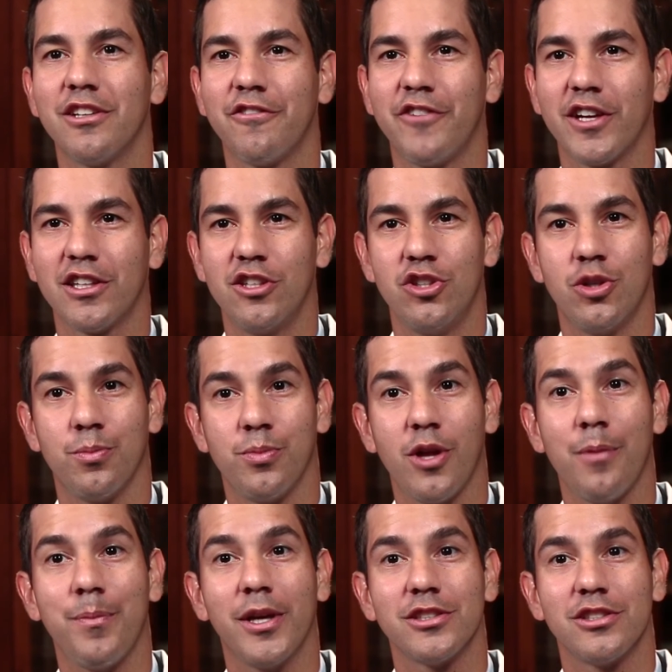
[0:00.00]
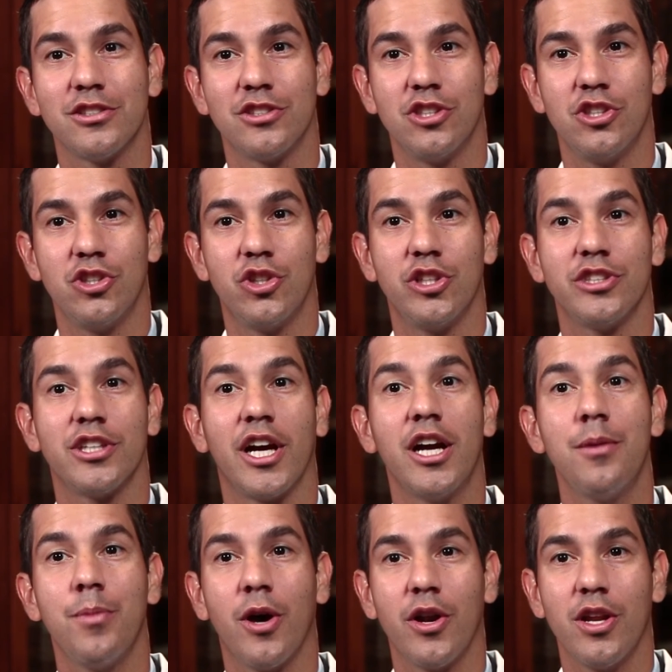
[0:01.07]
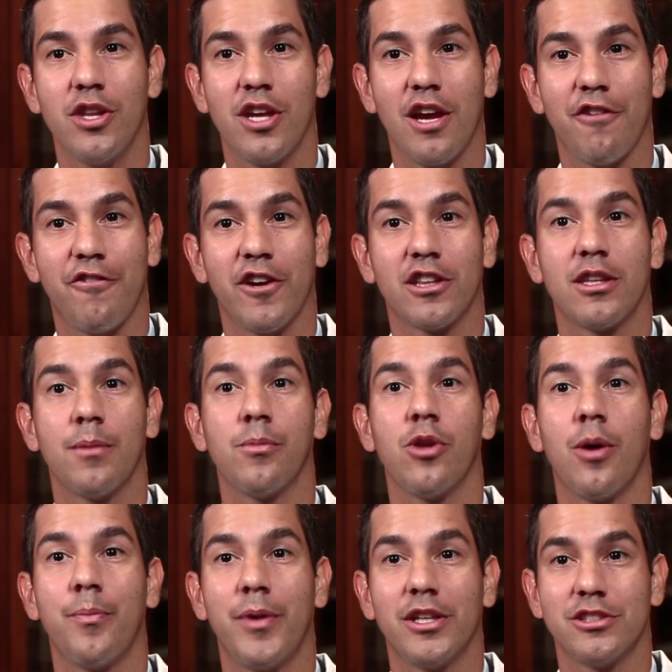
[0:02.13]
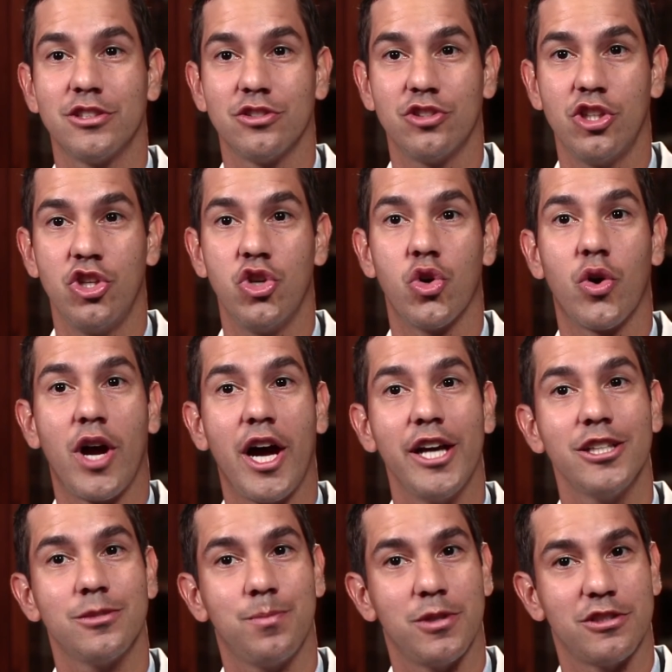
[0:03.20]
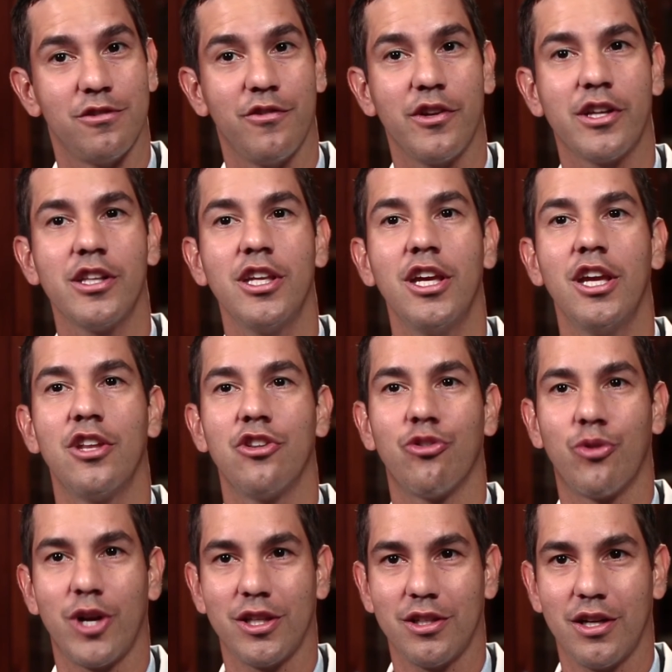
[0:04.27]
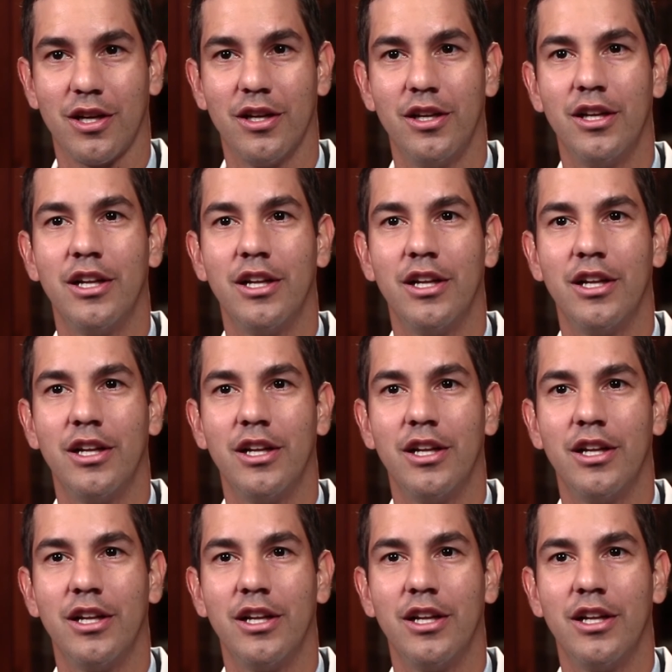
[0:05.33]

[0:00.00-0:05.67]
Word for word: affecting your blood vessels in your entire body, they affect the blood vessels in your eyes, specifically in the retina.